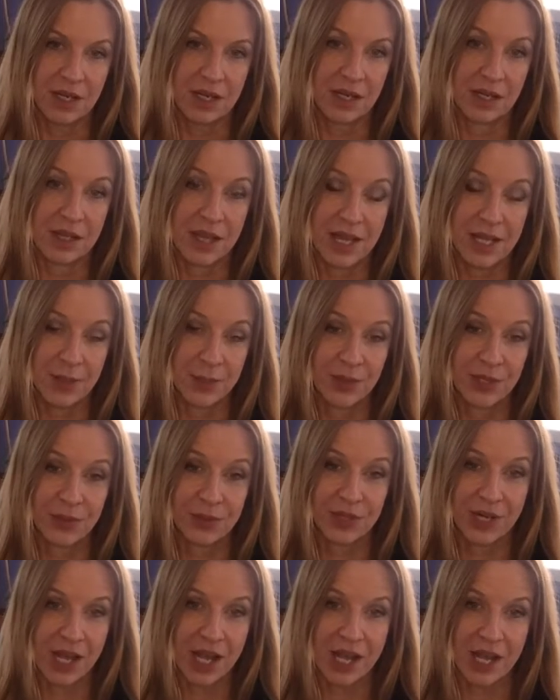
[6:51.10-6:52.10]
Like me,
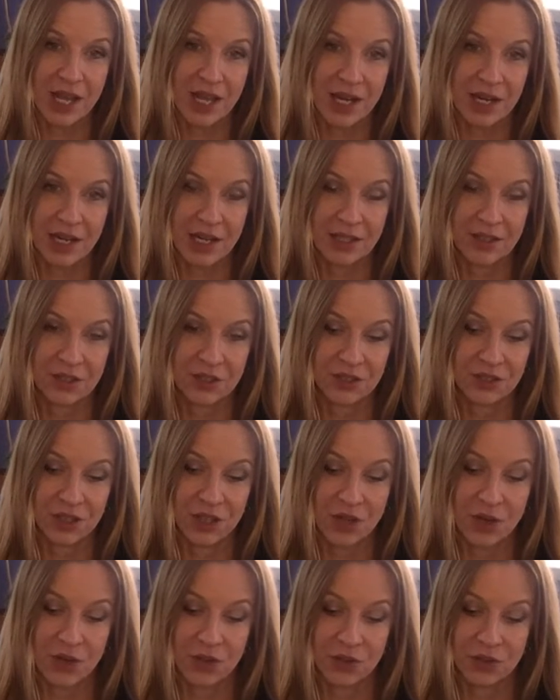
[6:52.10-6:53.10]
when I had it, I couldn't
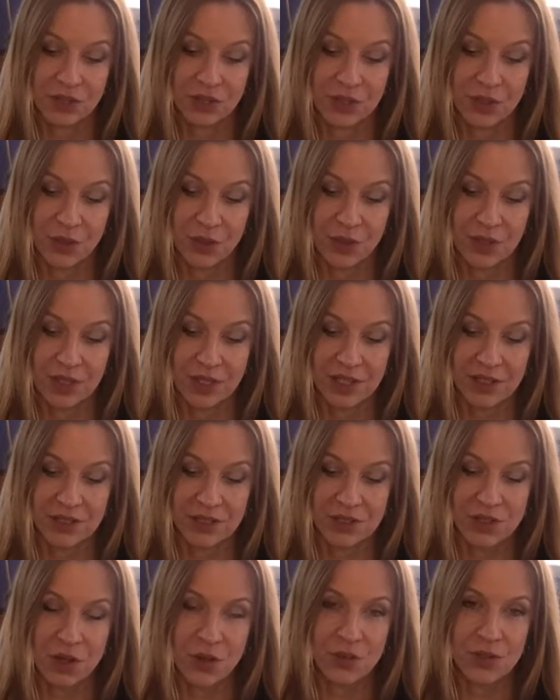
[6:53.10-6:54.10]
go. You know, I
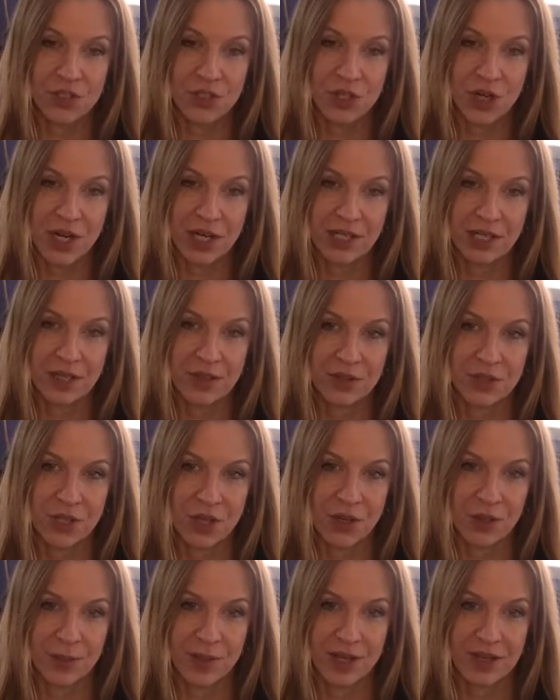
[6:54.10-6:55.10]
used to always try to go to
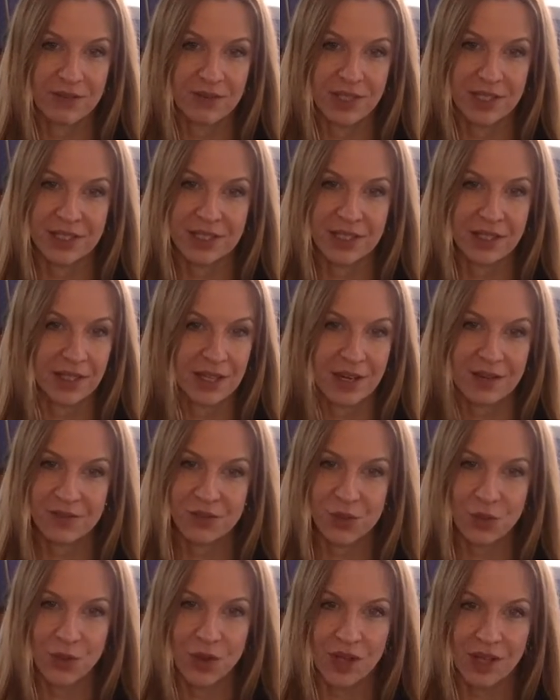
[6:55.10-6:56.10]
all my events, and then
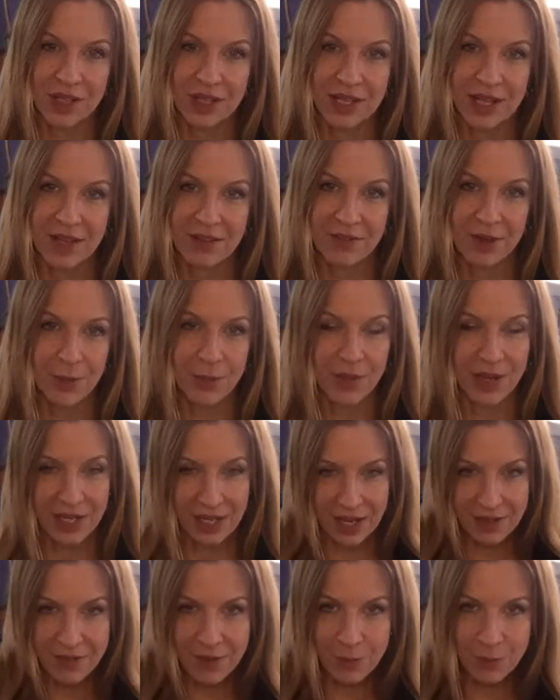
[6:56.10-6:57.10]
after a while, I gave up. I
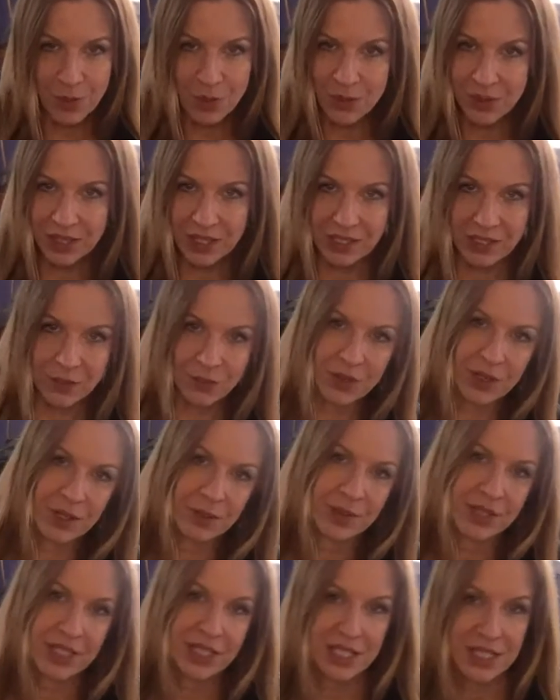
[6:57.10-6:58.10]
gave up going anywhere
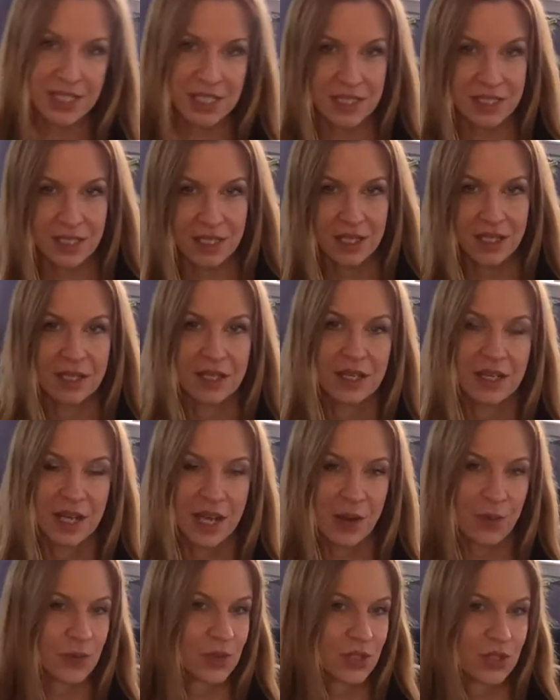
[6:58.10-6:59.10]
because
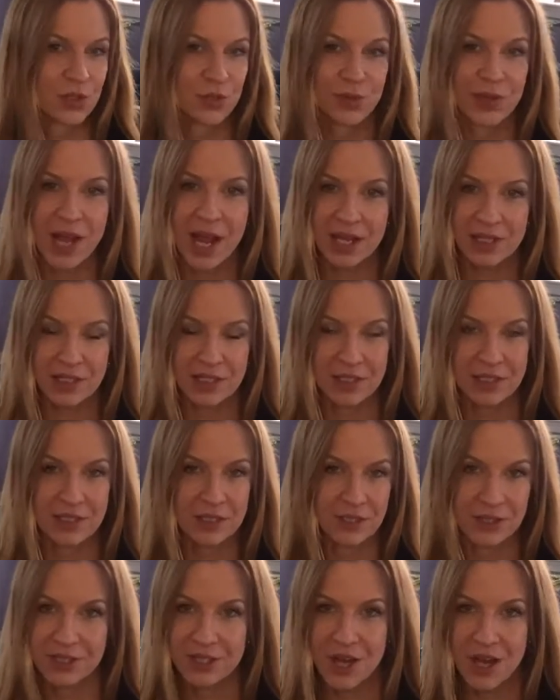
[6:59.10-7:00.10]
I would just react
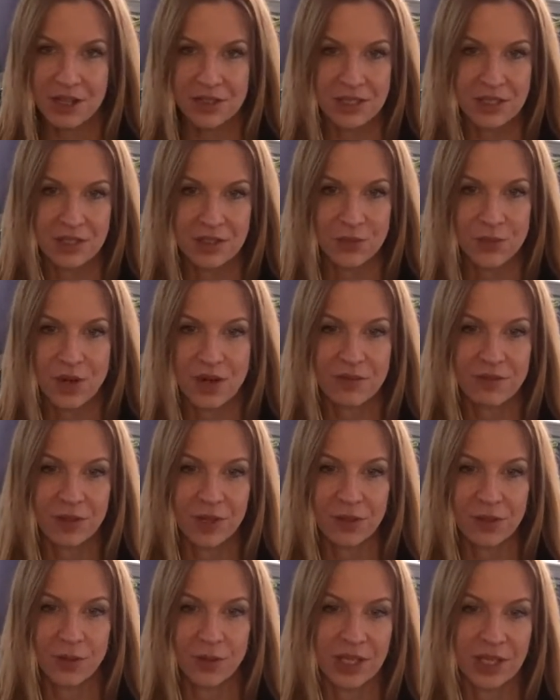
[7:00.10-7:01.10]
to toxins wherever
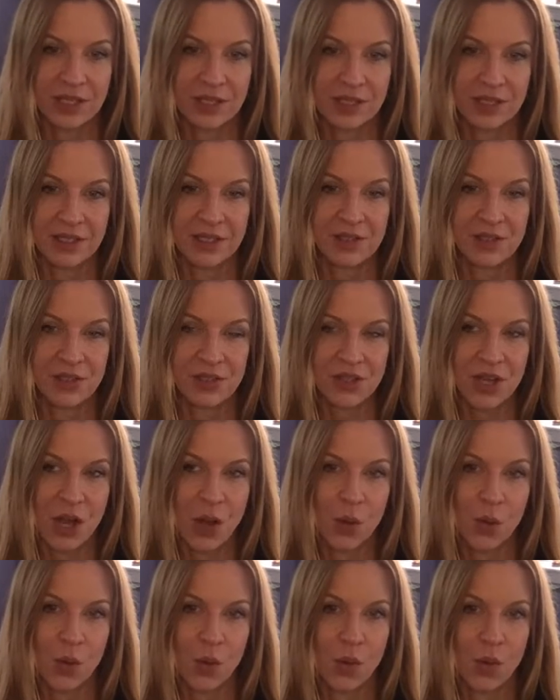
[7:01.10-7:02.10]
I went, and just
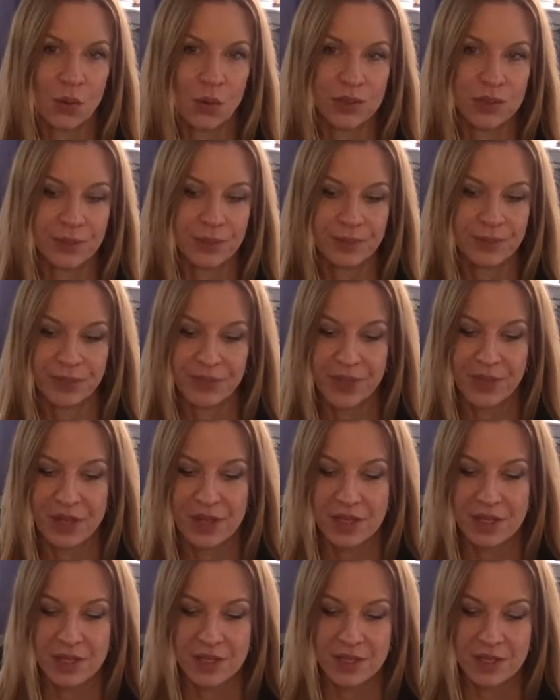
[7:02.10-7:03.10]
got old.
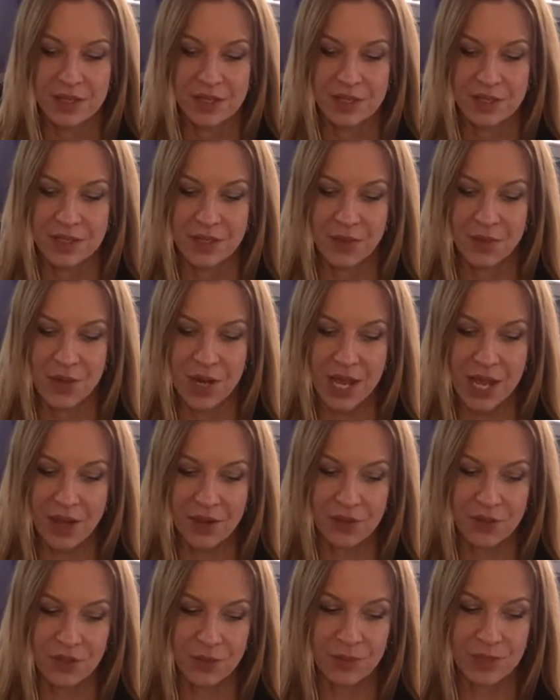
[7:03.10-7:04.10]
So now
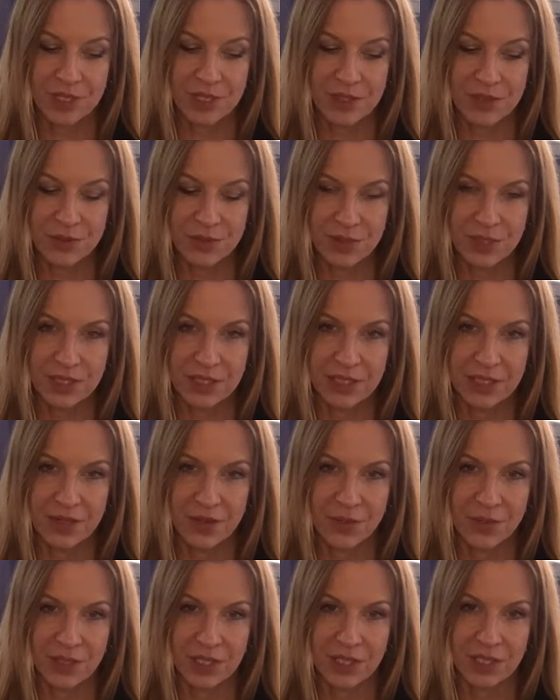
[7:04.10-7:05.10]
nobody's really
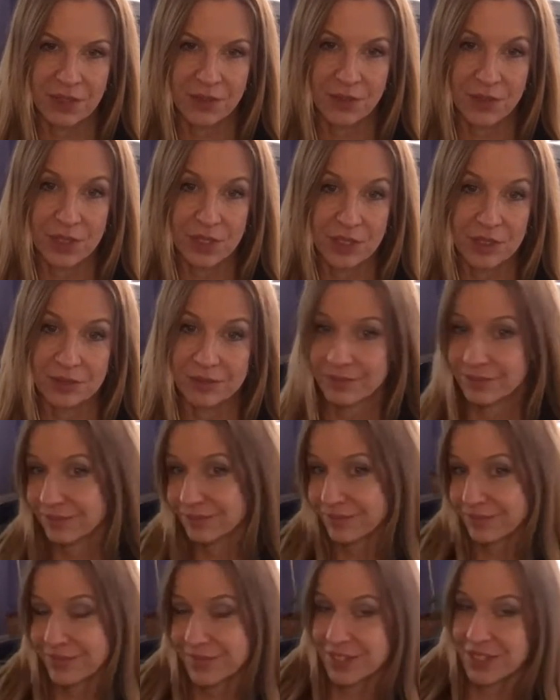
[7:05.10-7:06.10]
going anywhere.
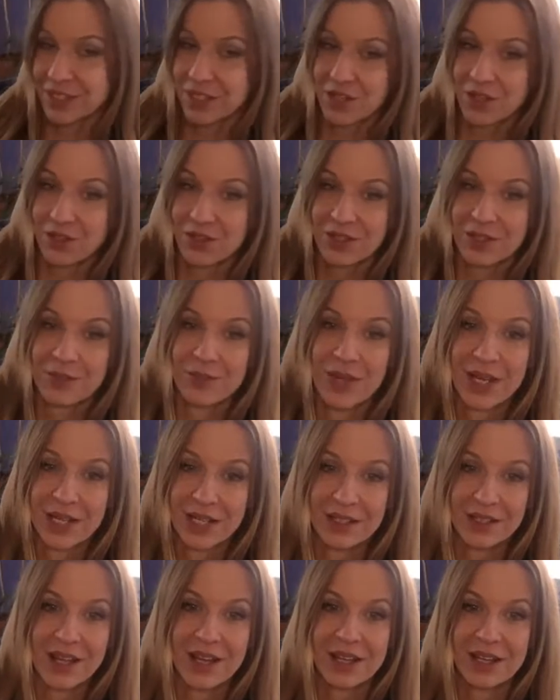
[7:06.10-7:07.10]
So you can
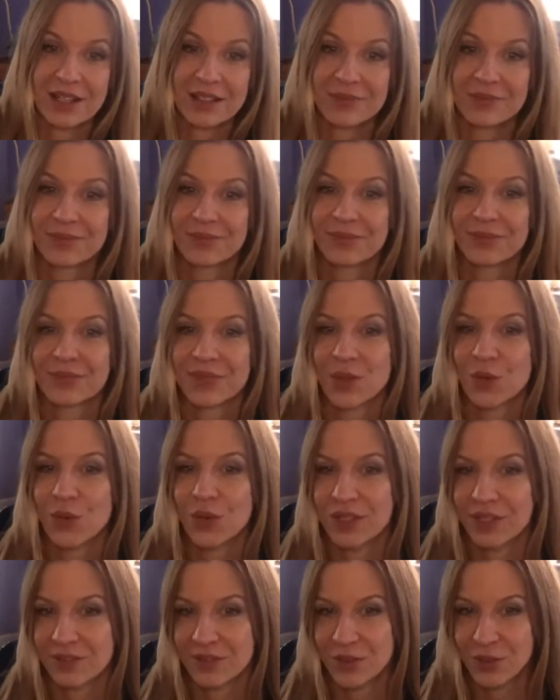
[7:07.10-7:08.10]
make like
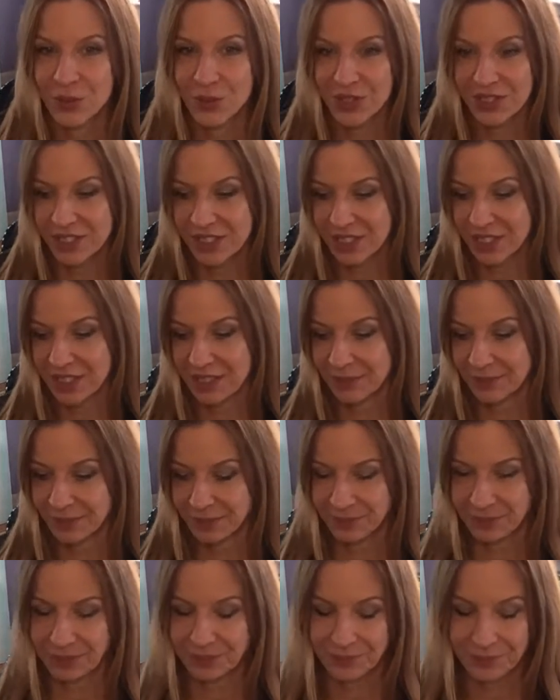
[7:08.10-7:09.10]
whatever you want to eat.
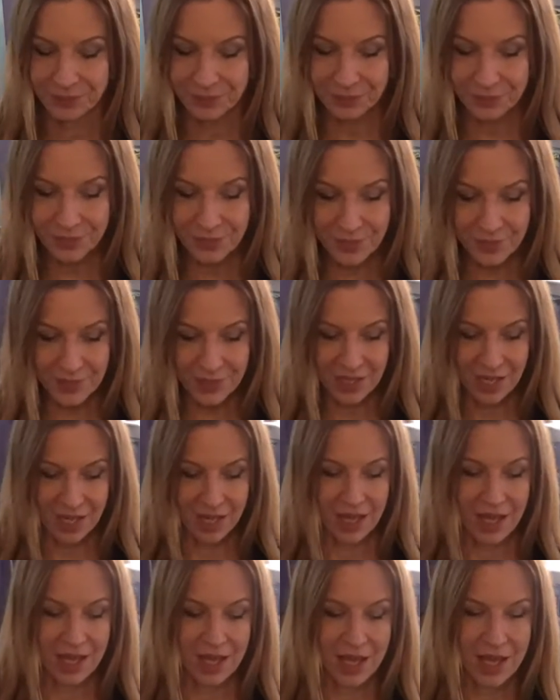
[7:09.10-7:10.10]

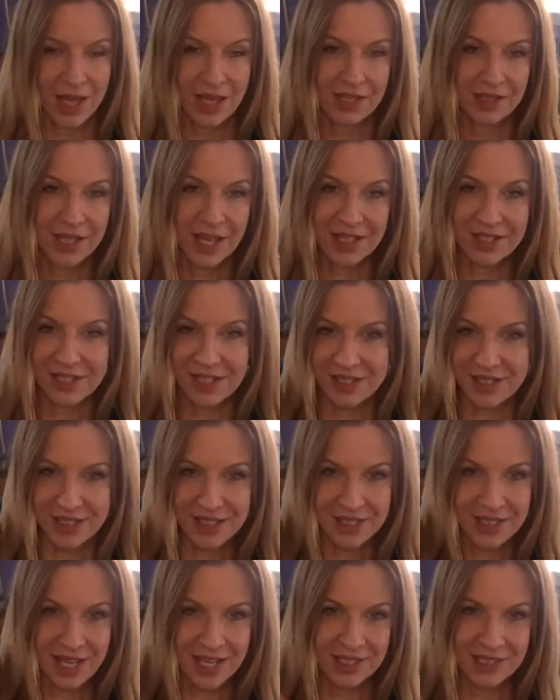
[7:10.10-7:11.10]
And that's not to
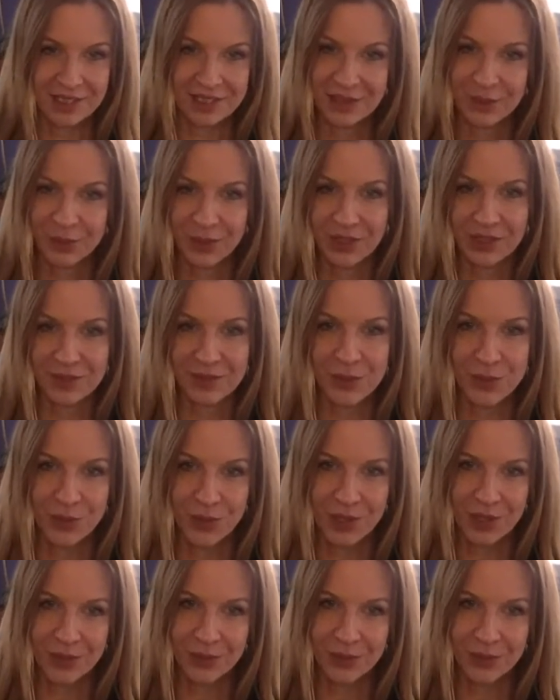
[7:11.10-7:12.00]
say eat whatever you want.